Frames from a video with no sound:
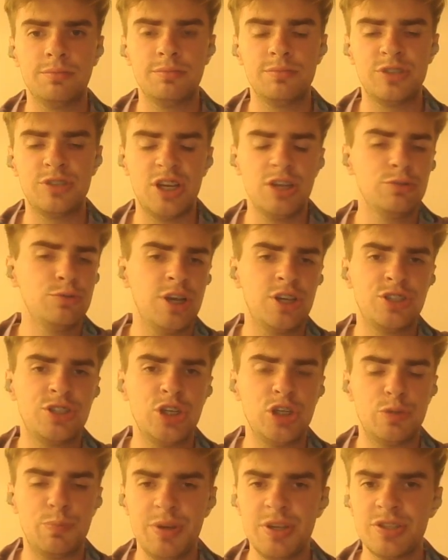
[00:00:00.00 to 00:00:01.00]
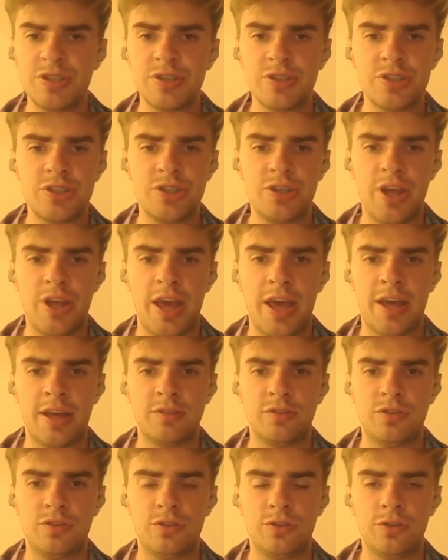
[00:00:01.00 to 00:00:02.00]
Just to exchange pieces
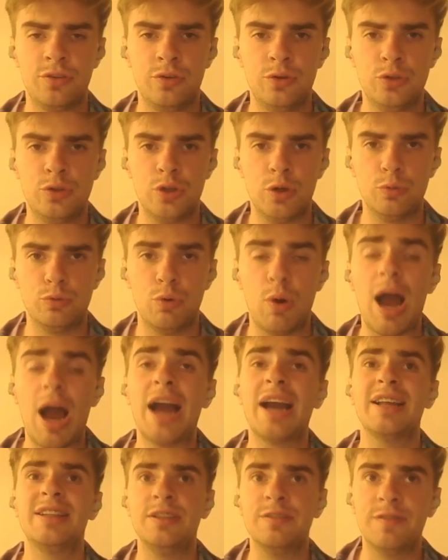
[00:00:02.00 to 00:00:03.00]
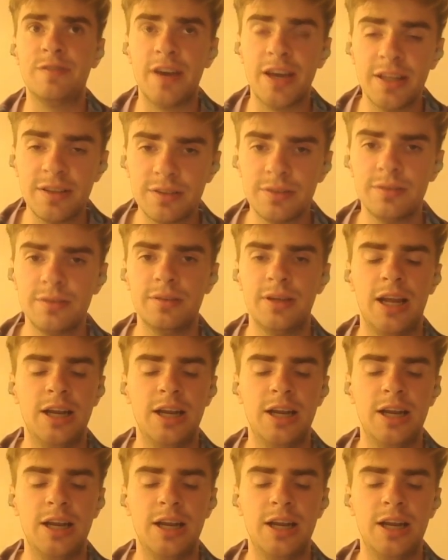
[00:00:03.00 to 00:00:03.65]
and to activate